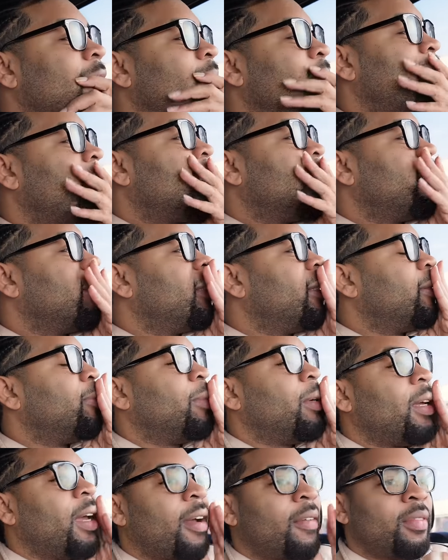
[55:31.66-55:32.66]
sometimes she
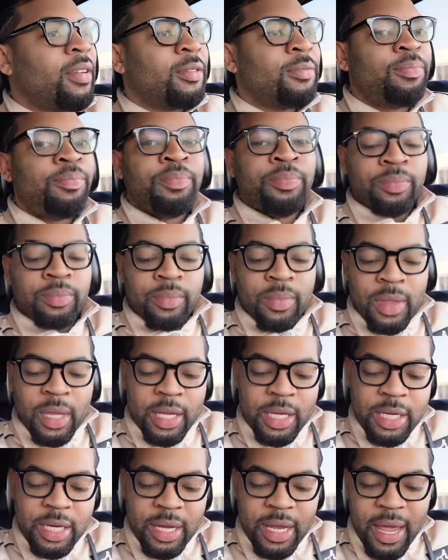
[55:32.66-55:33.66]
could have
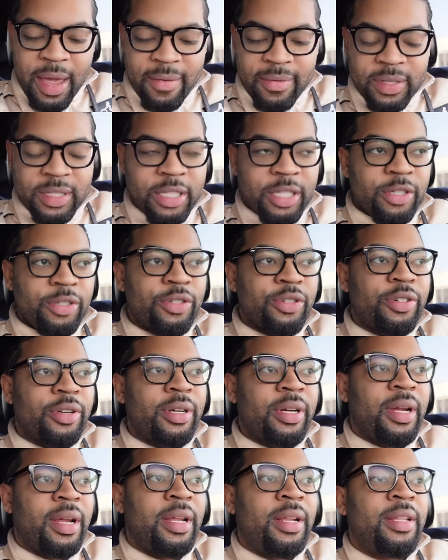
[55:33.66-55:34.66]
a
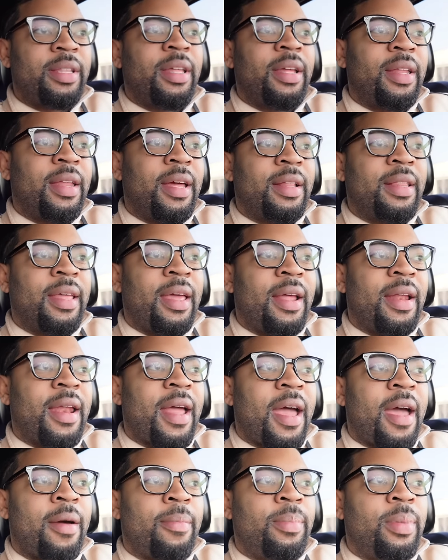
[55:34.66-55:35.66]
seizure or anything like that, and
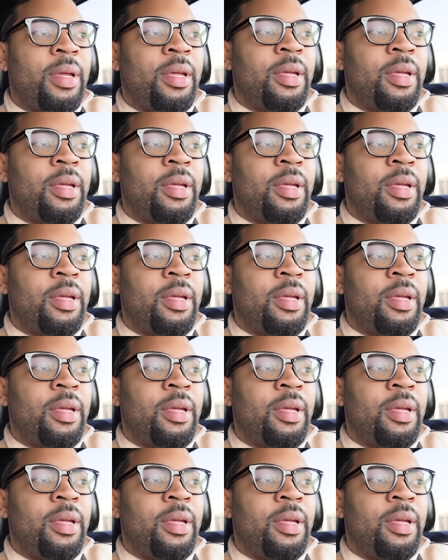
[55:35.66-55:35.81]
I